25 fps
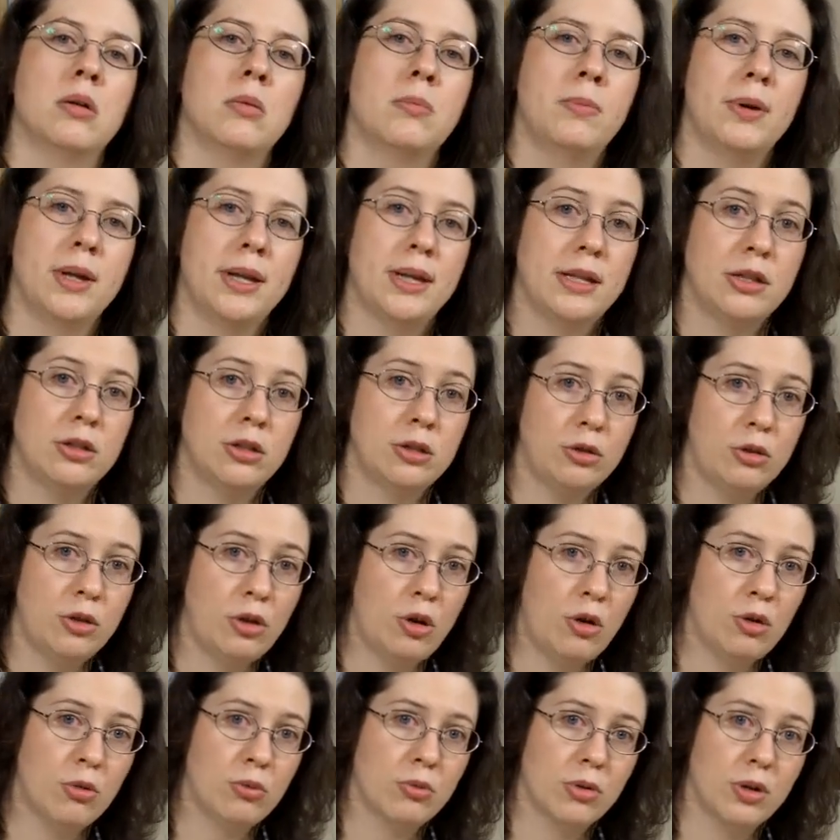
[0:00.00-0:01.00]
but in the
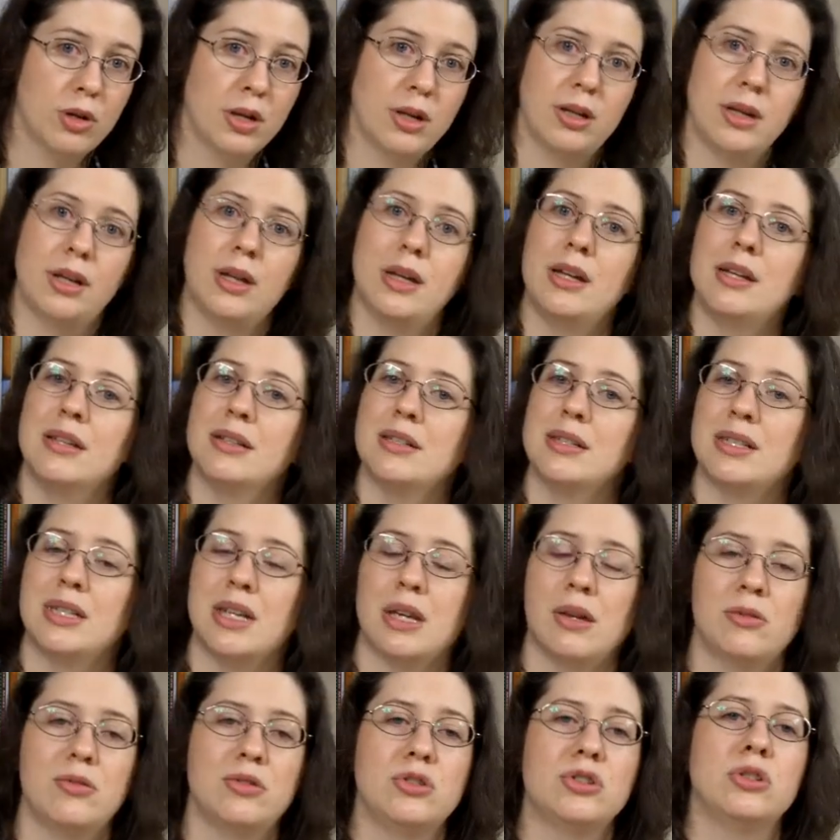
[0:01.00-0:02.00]
long run, it
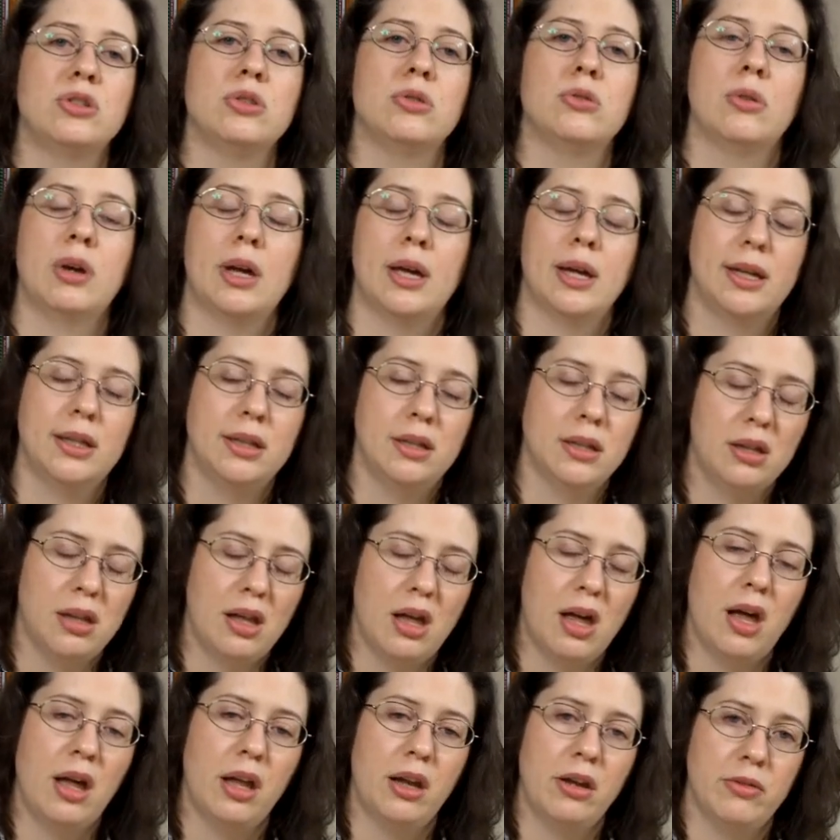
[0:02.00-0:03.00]
saves you a
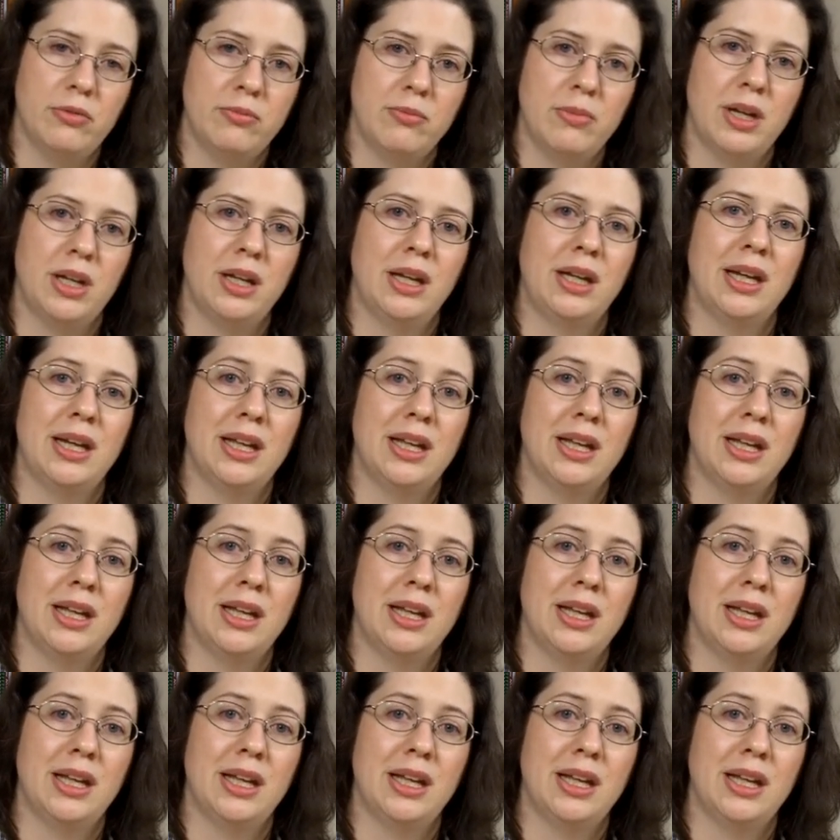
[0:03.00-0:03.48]
lot of money,